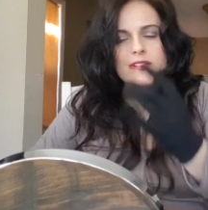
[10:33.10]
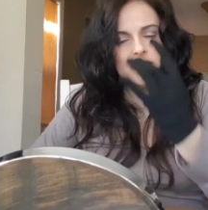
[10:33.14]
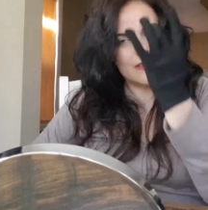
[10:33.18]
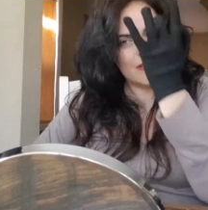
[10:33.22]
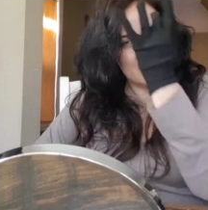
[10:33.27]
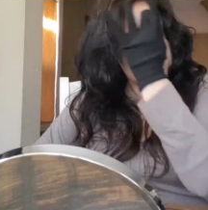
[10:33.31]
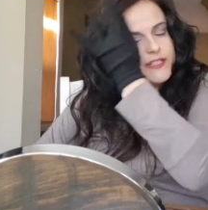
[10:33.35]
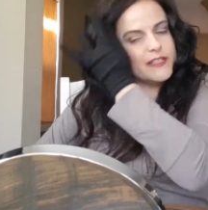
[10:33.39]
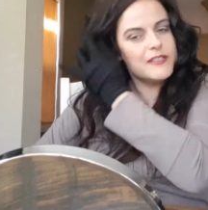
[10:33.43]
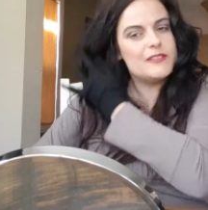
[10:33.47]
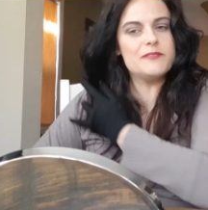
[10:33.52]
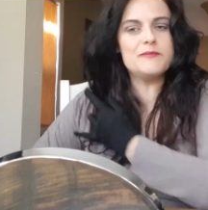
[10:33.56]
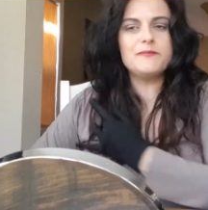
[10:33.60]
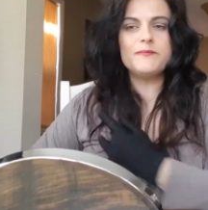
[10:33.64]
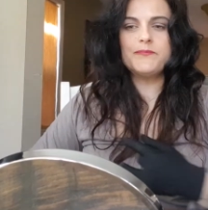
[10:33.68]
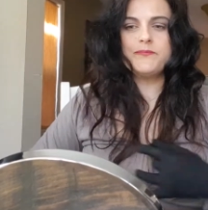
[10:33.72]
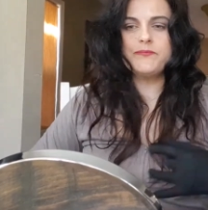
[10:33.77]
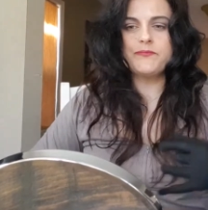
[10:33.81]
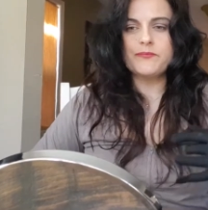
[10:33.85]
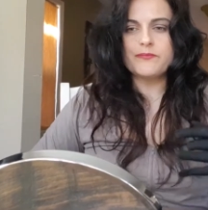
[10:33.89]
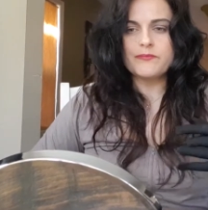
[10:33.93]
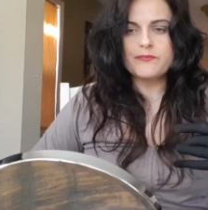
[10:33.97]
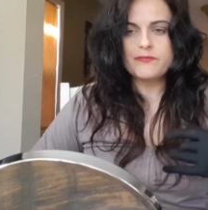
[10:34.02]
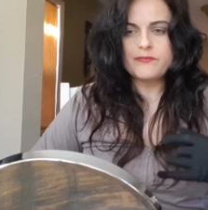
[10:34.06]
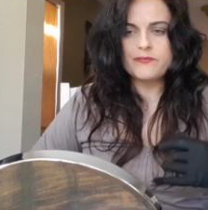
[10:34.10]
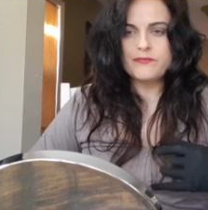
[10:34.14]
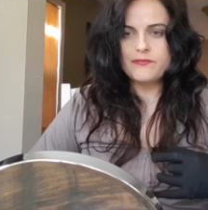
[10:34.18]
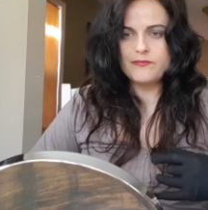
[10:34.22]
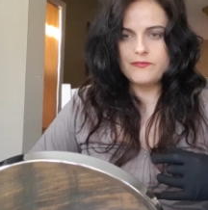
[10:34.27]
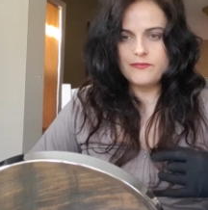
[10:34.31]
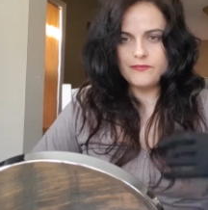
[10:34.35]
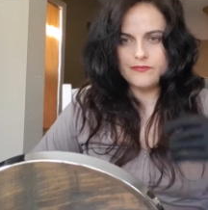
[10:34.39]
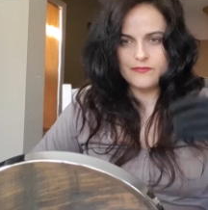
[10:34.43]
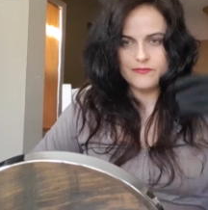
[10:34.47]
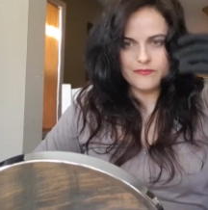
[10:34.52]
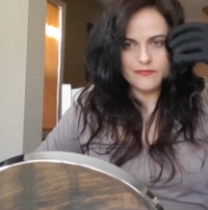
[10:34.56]
Okay,
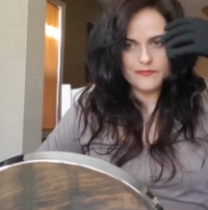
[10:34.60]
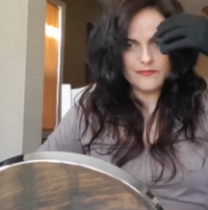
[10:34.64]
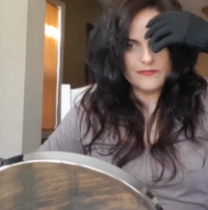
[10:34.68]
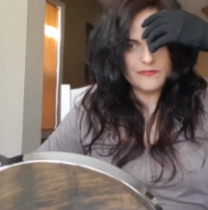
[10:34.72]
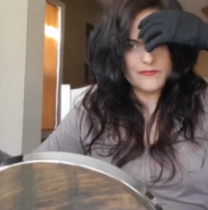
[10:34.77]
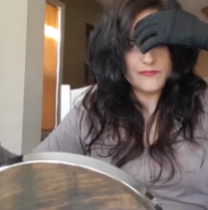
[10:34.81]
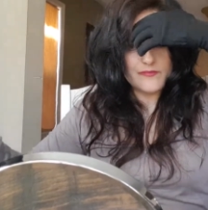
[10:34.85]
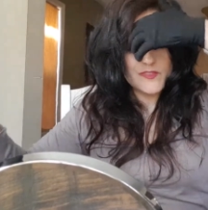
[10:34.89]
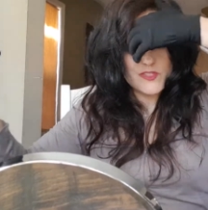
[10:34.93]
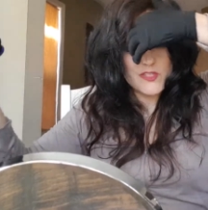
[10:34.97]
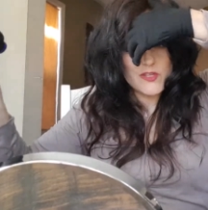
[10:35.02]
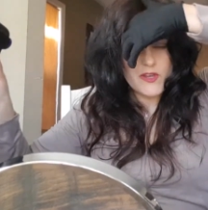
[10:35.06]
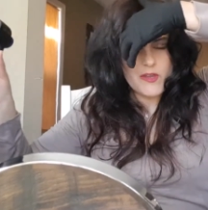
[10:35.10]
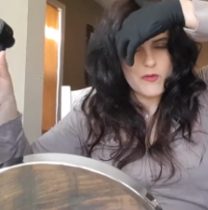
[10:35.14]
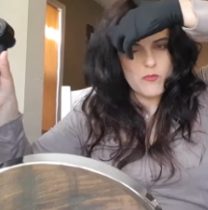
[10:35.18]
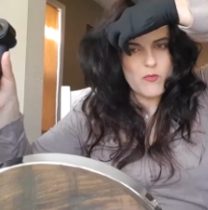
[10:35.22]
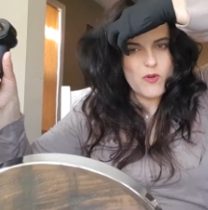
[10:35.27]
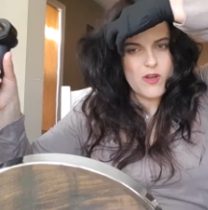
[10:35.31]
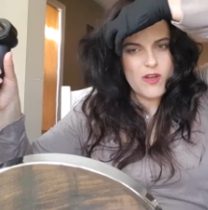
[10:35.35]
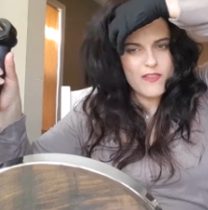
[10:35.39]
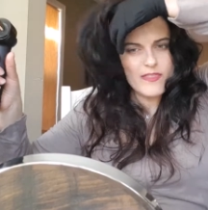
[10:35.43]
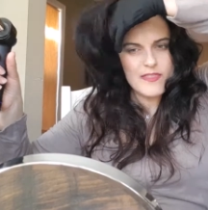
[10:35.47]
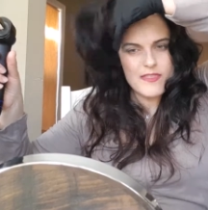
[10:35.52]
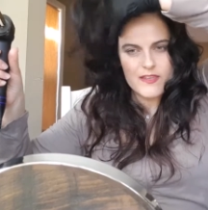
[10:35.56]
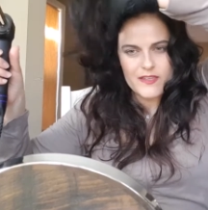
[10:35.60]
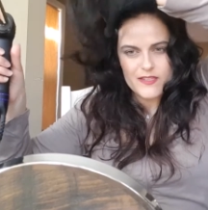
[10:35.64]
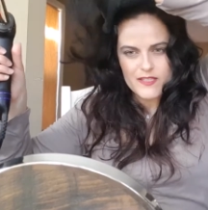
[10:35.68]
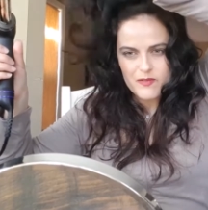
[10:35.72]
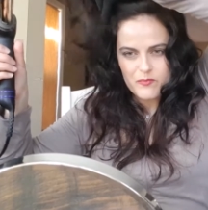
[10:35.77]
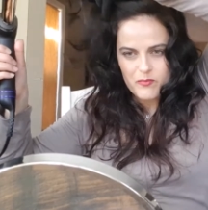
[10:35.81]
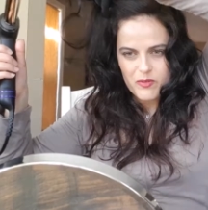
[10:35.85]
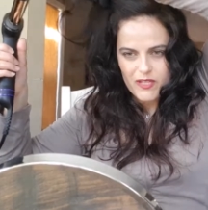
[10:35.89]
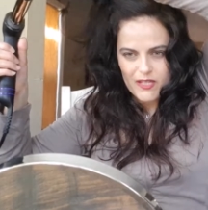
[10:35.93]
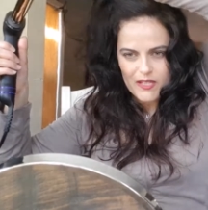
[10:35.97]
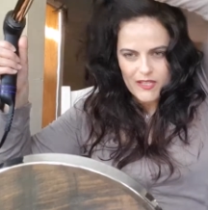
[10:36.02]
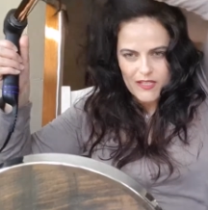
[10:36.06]
so I want this
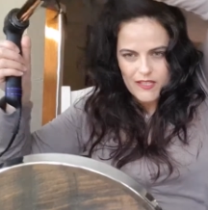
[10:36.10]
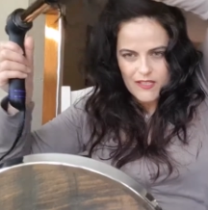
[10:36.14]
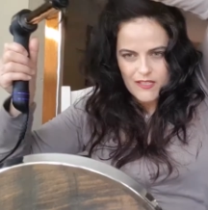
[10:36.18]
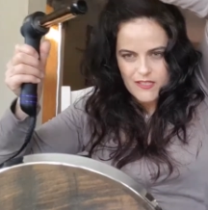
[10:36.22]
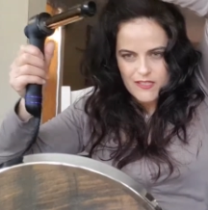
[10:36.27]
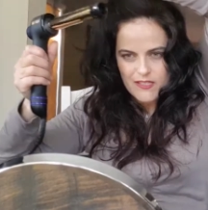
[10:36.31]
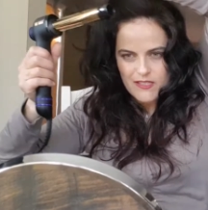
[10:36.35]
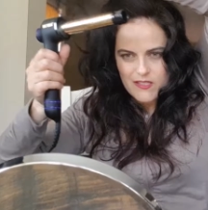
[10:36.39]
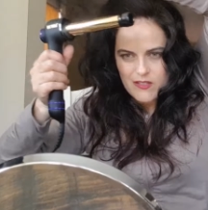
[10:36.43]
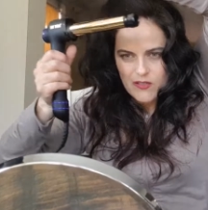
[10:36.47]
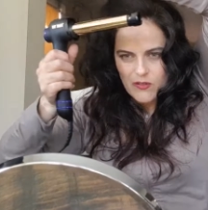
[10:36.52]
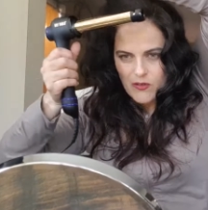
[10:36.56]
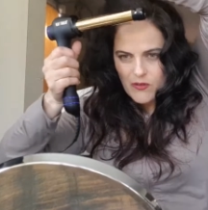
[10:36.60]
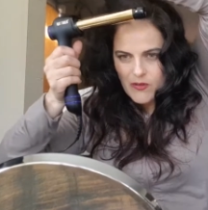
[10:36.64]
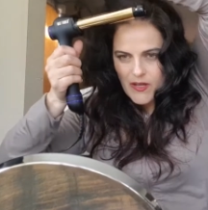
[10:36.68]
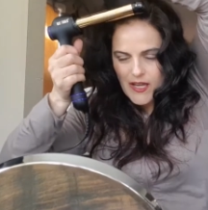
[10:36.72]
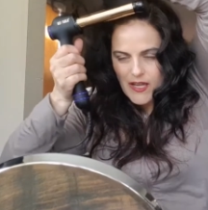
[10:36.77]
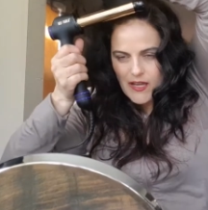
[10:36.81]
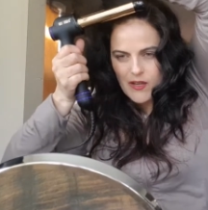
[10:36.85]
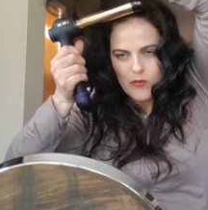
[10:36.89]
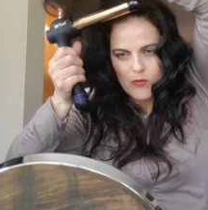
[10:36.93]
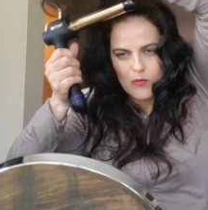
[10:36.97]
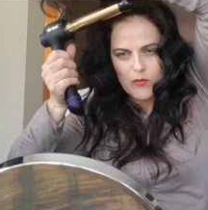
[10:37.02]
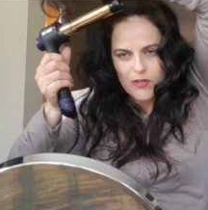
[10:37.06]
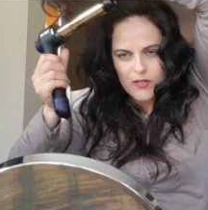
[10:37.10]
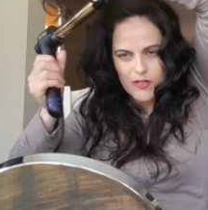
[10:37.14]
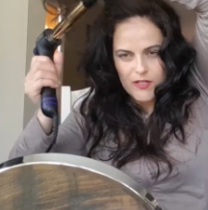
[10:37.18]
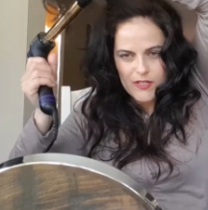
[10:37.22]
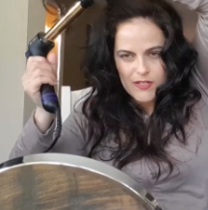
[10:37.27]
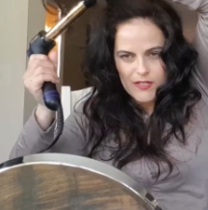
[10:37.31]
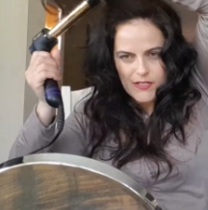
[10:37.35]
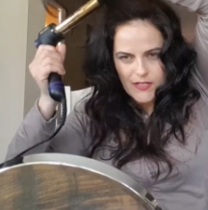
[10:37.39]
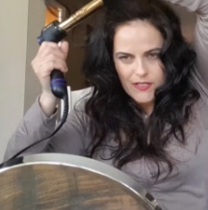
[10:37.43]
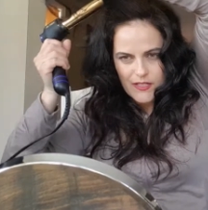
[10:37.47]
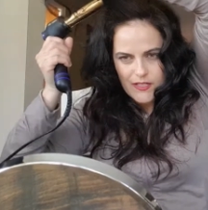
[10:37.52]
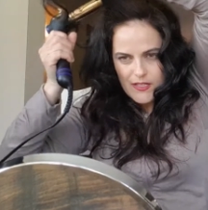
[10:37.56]
piece to go
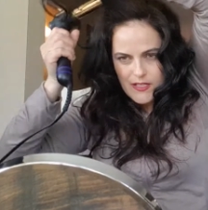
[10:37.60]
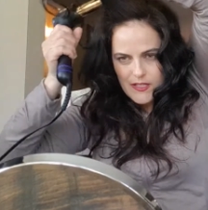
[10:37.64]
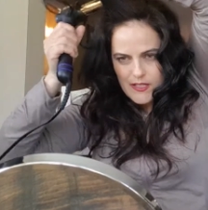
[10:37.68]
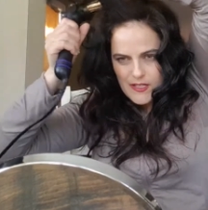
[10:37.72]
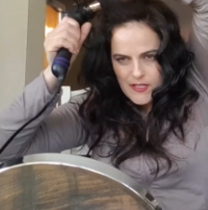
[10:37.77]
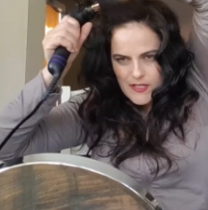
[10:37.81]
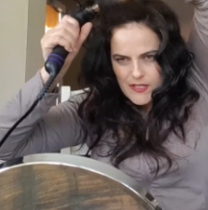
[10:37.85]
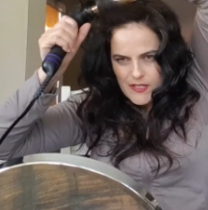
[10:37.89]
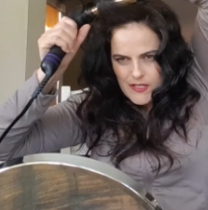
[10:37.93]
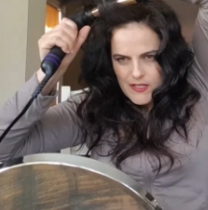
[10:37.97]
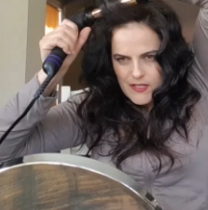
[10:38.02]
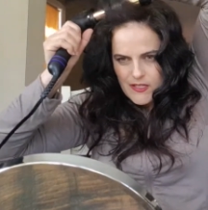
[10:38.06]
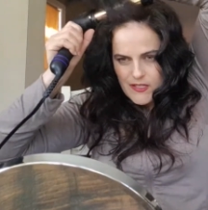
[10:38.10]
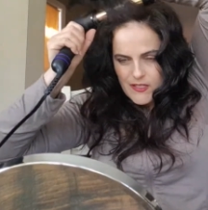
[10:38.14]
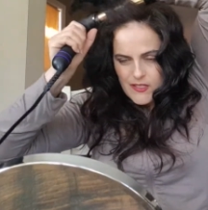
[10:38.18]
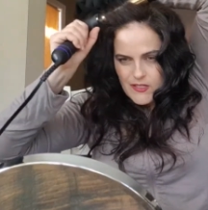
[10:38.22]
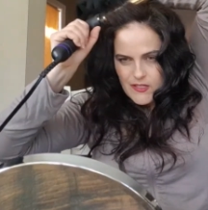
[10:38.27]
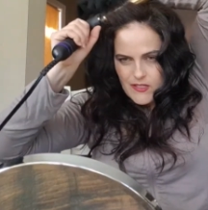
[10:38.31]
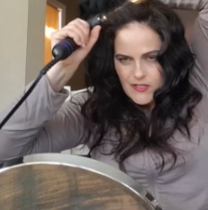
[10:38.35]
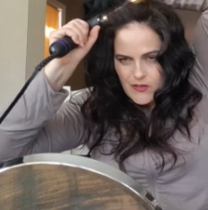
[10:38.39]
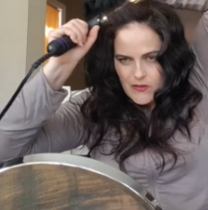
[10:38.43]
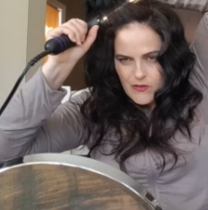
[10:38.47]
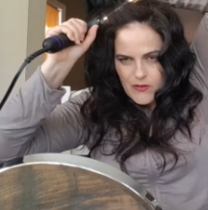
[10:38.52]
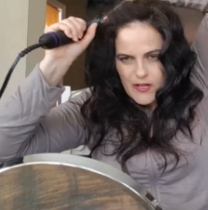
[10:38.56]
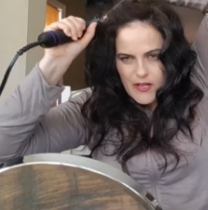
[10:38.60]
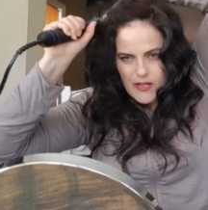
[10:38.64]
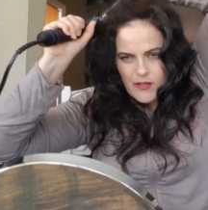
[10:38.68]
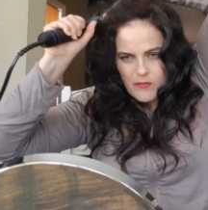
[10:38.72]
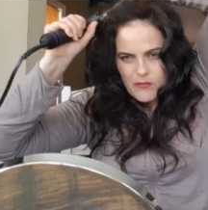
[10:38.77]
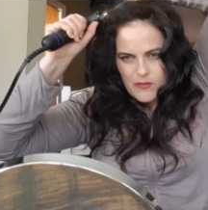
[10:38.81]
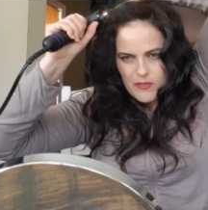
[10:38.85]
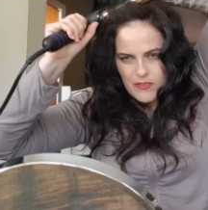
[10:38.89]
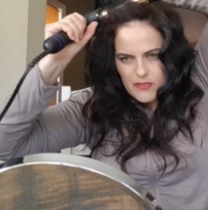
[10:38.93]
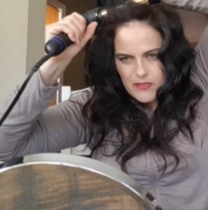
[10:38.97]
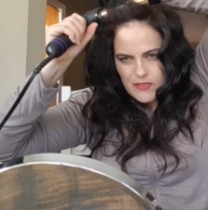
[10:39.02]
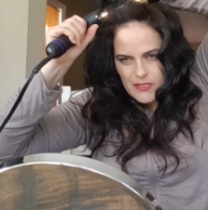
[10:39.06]
outward so I
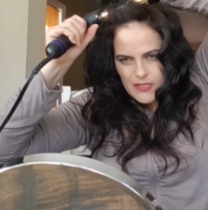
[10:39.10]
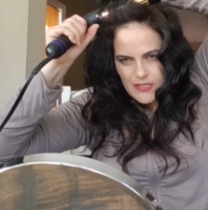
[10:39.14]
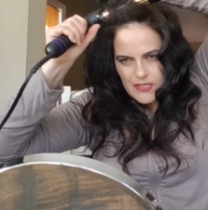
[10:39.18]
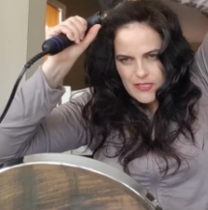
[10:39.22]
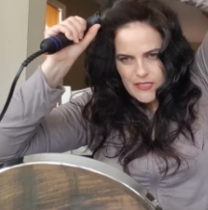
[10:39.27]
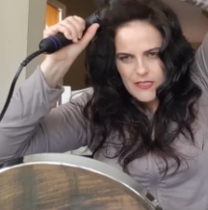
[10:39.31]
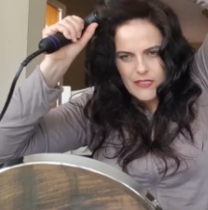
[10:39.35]
will